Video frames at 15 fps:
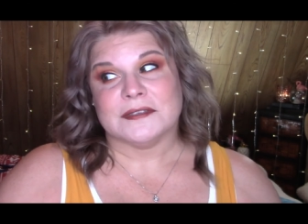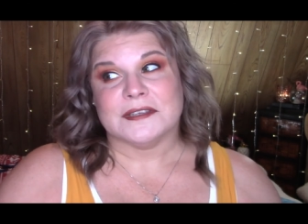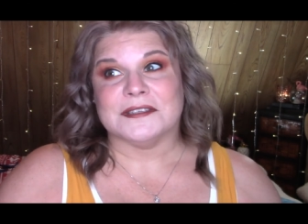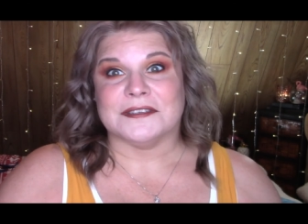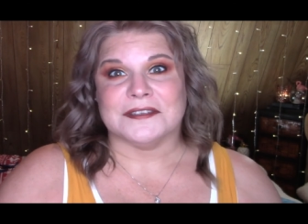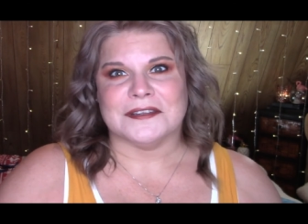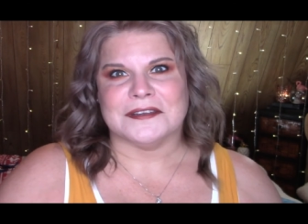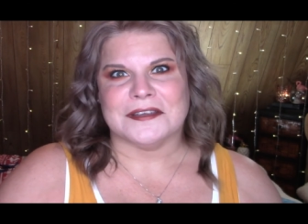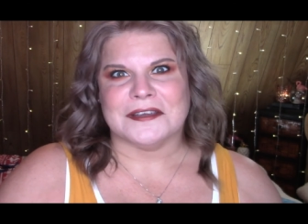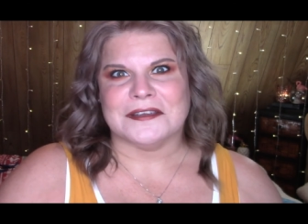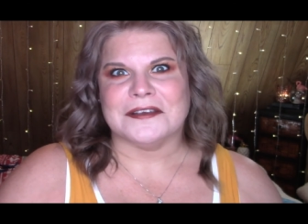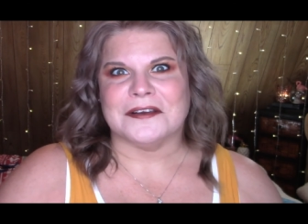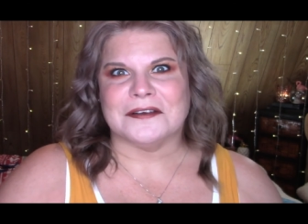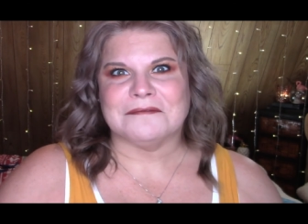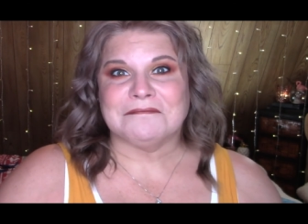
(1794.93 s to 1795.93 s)
It's Sunday
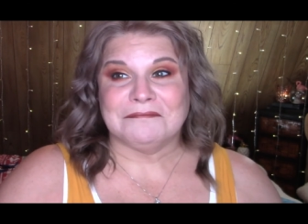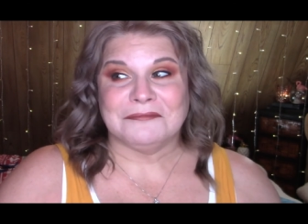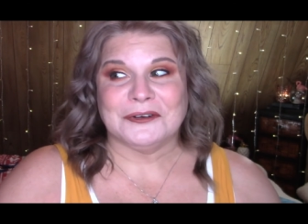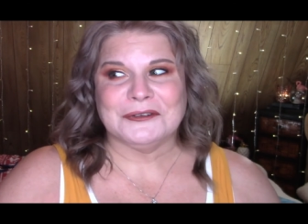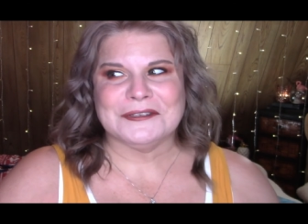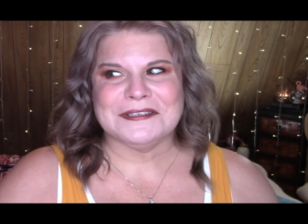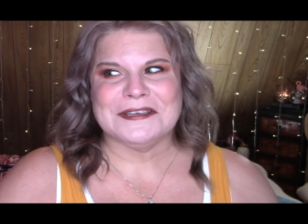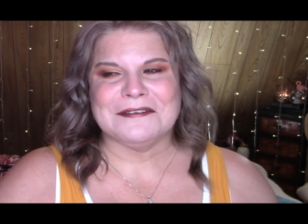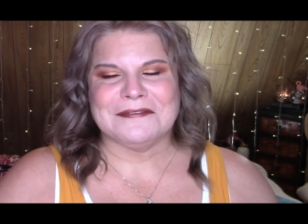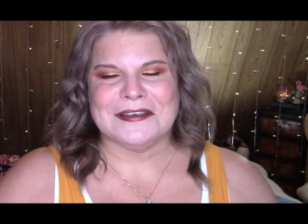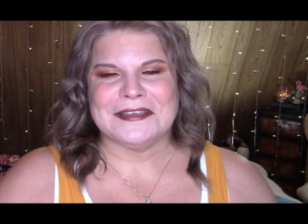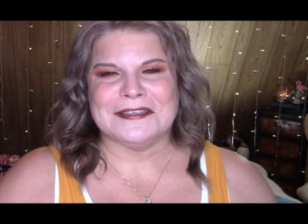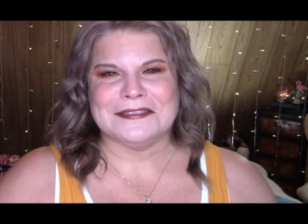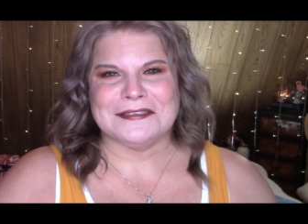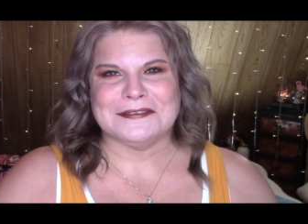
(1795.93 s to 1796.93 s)
here. We'll see if I
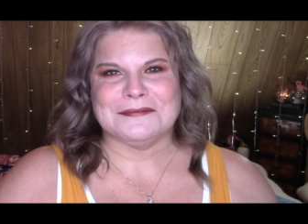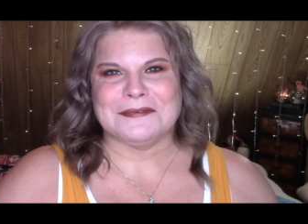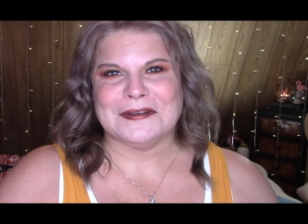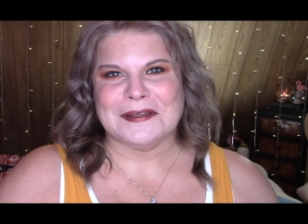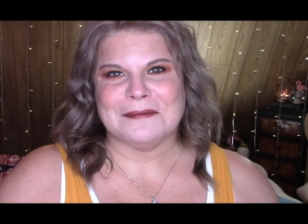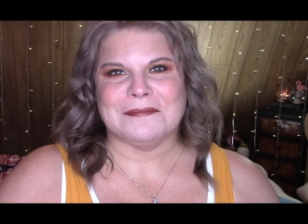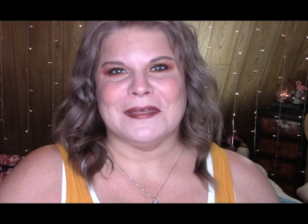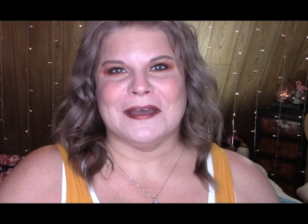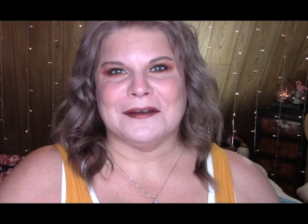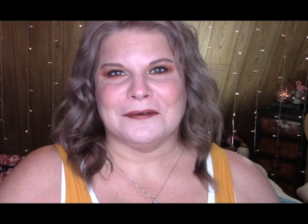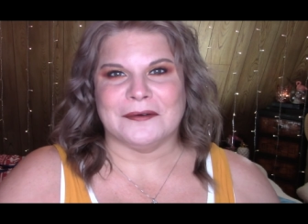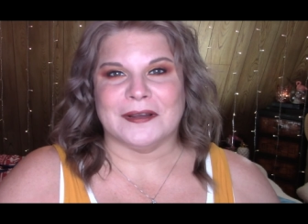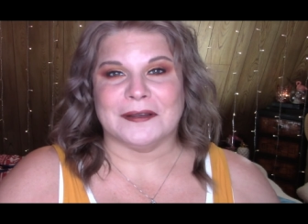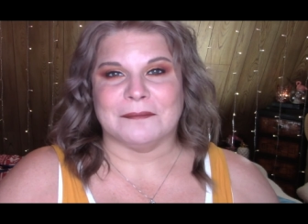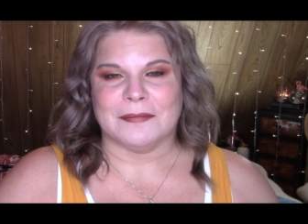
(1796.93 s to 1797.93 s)
get this one up that
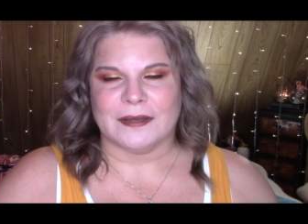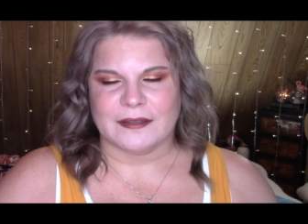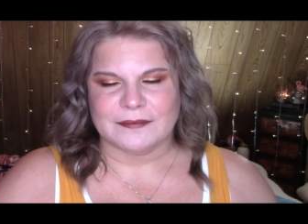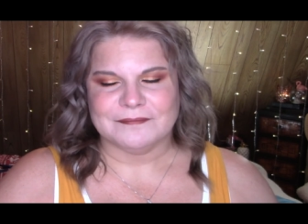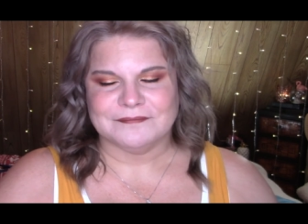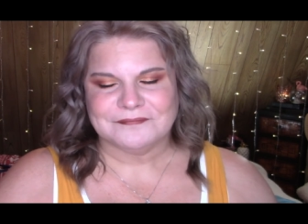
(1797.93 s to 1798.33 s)
quick, but